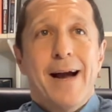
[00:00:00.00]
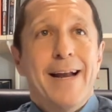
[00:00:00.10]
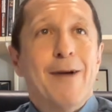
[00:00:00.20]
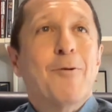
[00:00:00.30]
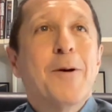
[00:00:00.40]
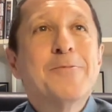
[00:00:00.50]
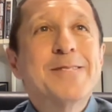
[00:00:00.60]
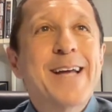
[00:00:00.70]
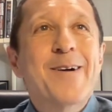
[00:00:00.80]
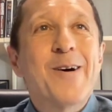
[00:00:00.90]
And I remember
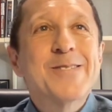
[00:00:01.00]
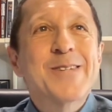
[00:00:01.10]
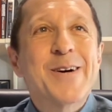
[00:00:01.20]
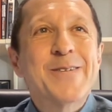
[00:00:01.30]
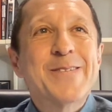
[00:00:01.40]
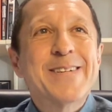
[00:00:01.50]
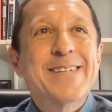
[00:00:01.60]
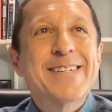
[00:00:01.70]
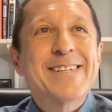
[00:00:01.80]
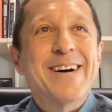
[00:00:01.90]
saying also
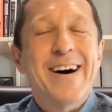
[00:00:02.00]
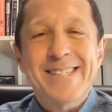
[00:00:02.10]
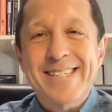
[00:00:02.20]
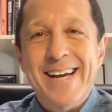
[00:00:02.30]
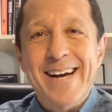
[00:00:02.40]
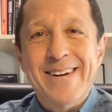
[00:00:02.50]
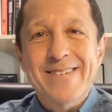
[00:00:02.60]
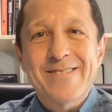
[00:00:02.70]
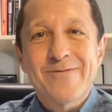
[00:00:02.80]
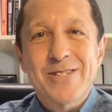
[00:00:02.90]
on the
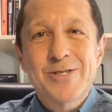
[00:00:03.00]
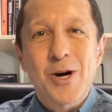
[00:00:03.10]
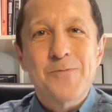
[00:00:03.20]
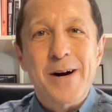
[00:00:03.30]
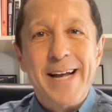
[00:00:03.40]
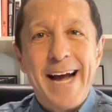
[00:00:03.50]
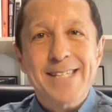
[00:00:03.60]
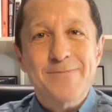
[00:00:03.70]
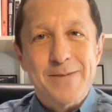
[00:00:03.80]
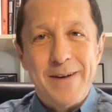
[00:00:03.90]
air when Joe Buck
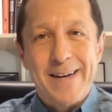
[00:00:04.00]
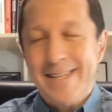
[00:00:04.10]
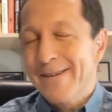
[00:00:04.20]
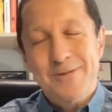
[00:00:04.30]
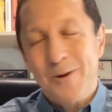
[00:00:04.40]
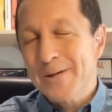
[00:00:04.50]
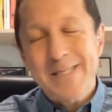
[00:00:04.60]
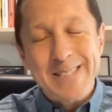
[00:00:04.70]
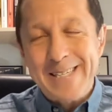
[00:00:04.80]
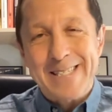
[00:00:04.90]
asked me about it, and he was
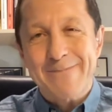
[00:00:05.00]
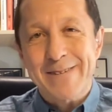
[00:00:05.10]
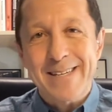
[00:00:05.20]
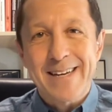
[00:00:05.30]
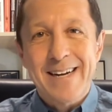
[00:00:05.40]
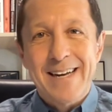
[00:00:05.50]
always teasing me,